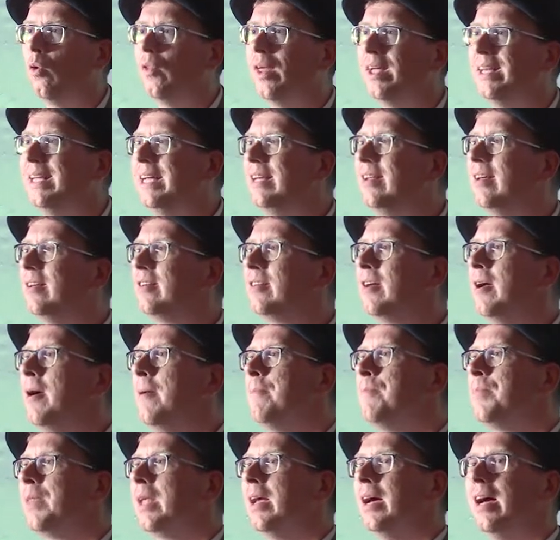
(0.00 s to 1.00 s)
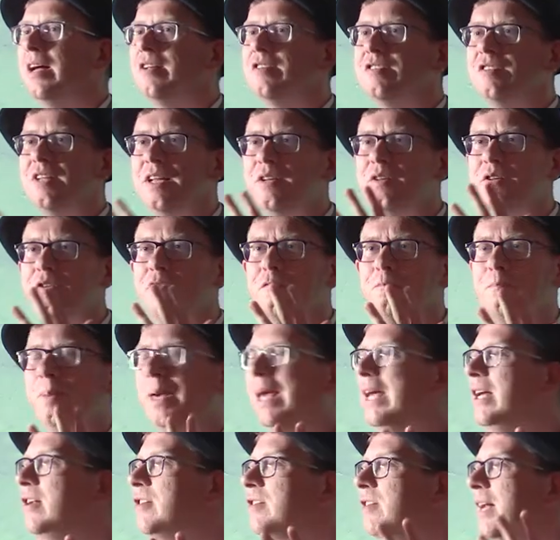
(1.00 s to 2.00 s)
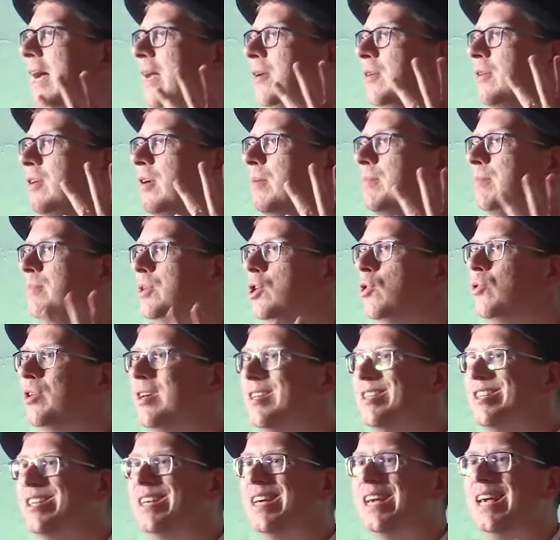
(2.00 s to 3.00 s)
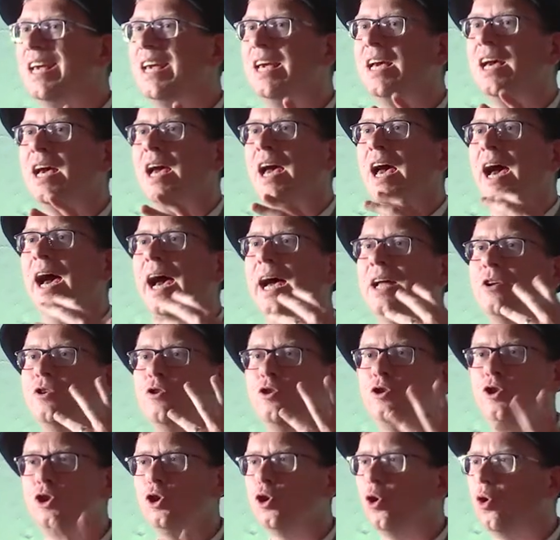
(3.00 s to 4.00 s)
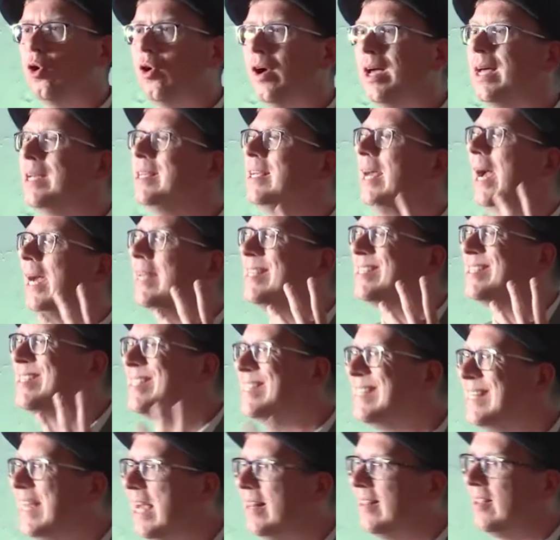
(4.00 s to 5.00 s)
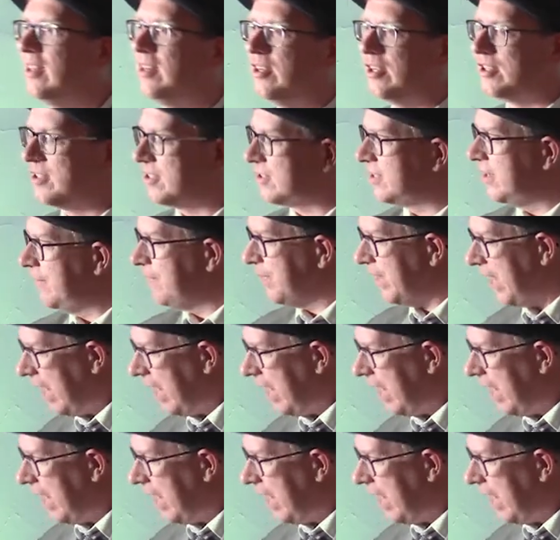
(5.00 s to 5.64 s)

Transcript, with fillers: They needed a sense of peace and community and joy and, and togetherness.